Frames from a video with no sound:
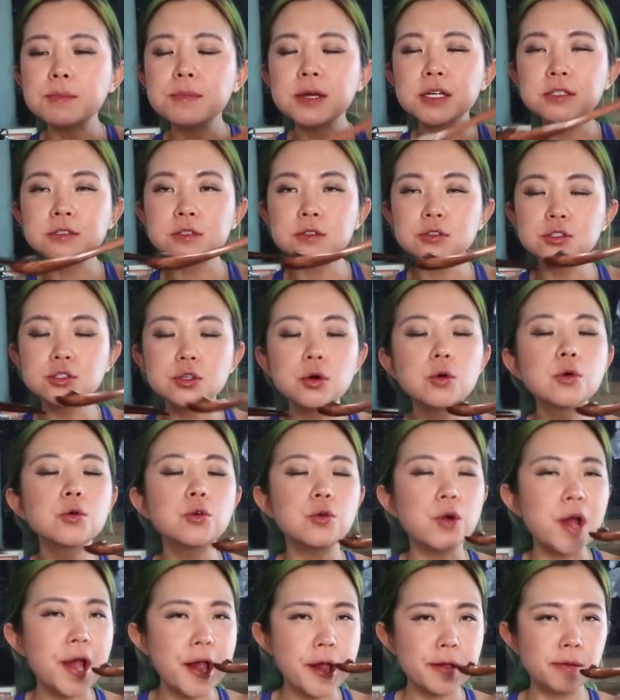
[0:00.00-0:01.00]
makes it so
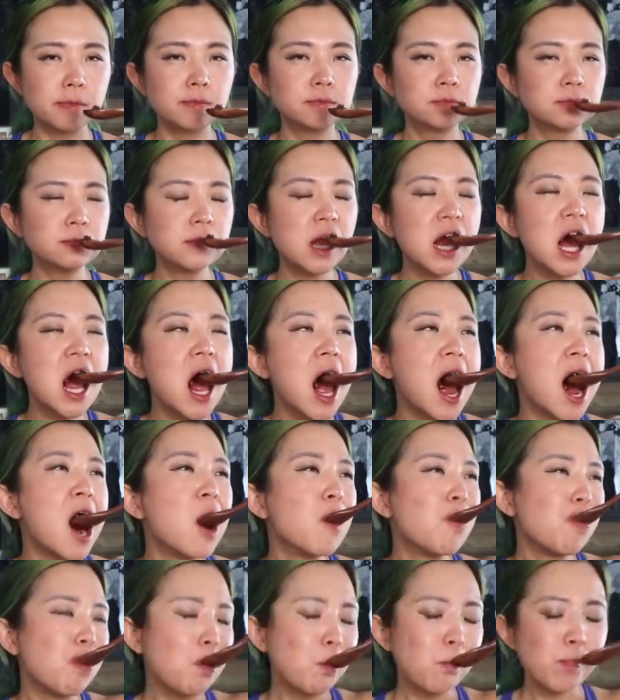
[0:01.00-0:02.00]
great.
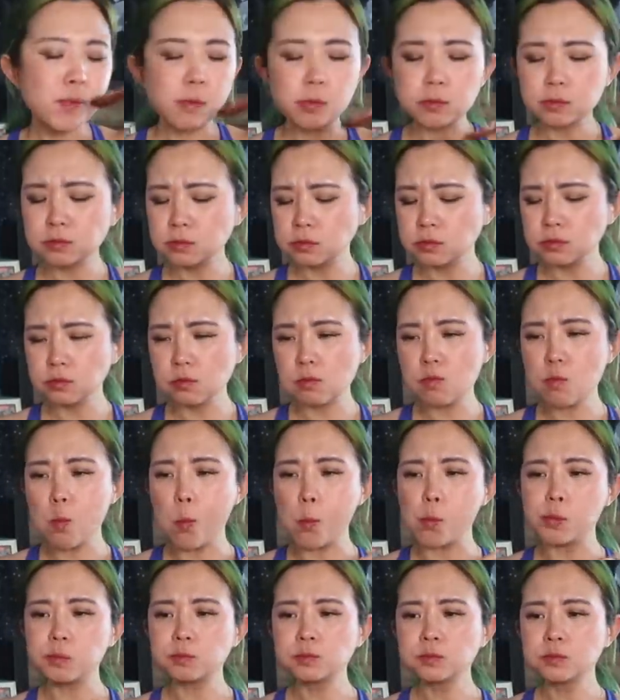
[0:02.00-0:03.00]

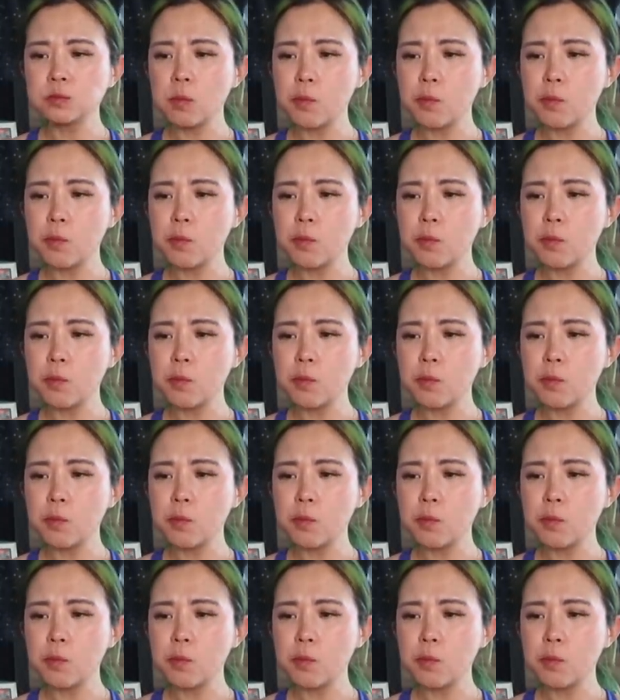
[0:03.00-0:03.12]
Mm-mm.